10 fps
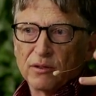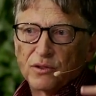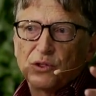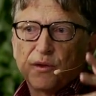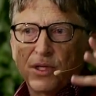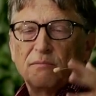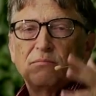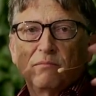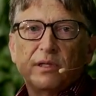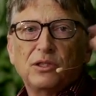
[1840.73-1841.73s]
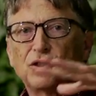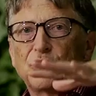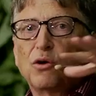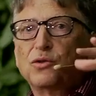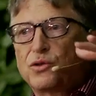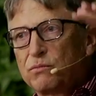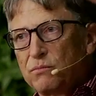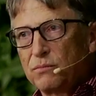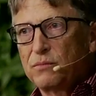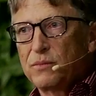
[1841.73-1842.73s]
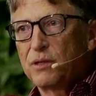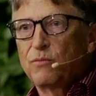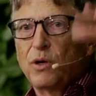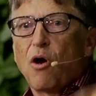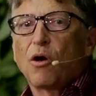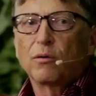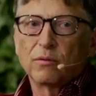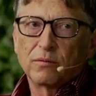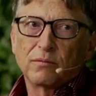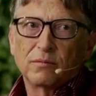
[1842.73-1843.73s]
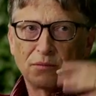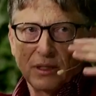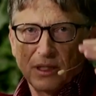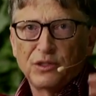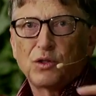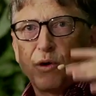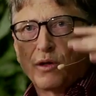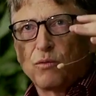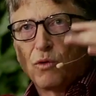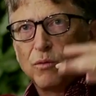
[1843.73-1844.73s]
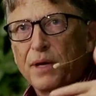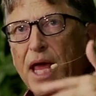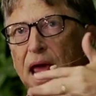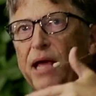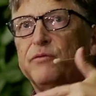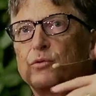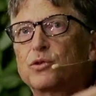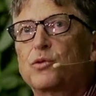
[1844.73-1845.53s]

And so that it just shows that we are, at least the way the world behaves, we're